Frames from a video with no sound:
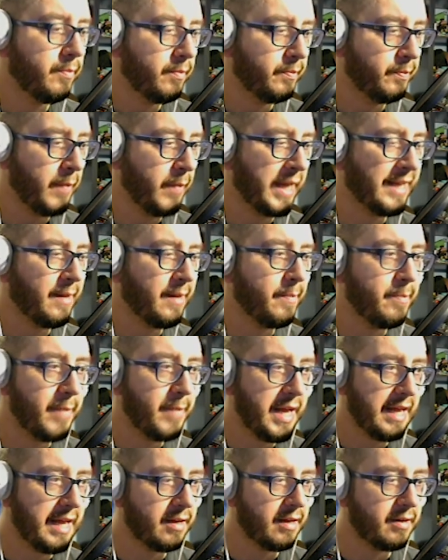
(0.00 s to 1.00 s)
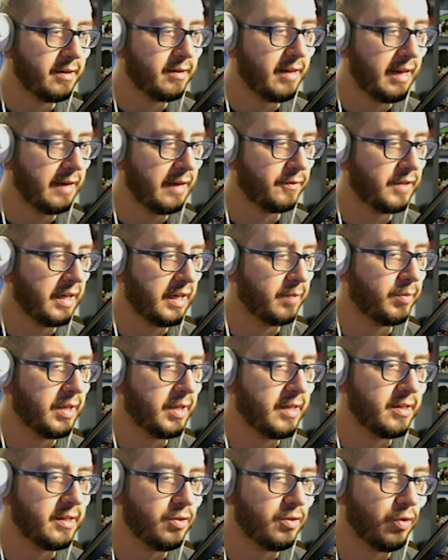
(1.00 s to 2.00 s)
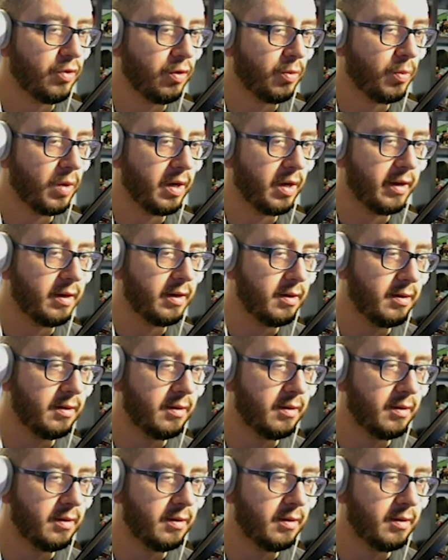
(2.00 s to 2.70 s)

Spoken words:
my command that I've typed in is door1.